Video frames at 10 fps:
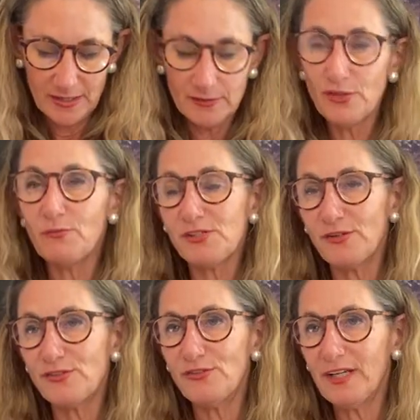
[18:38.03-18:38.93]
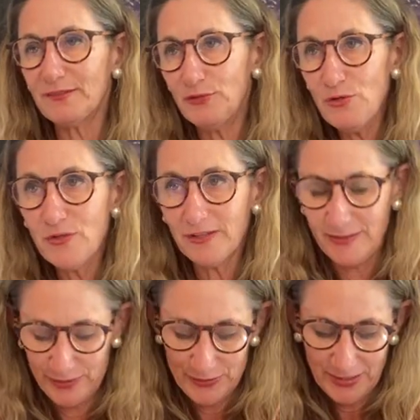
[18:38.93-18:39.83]
It almost looks like
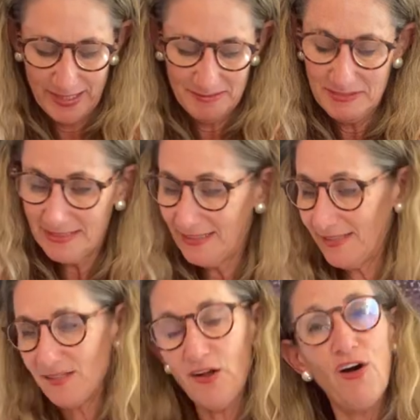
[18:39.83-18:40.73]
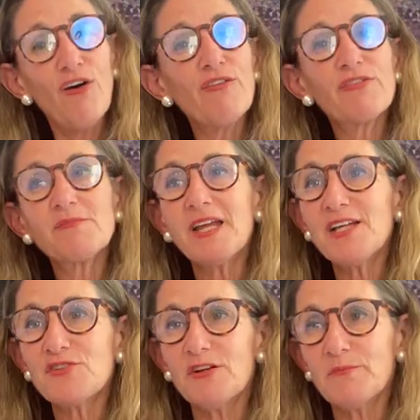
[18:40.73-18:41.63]
nuclear green, but it's all from
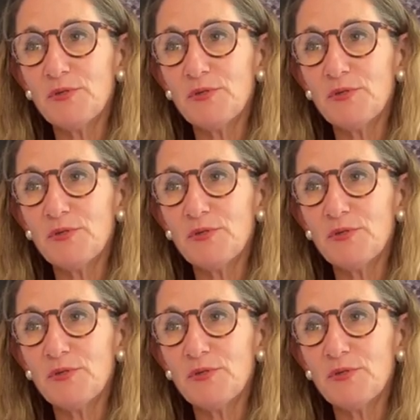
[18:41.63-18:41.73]
nature.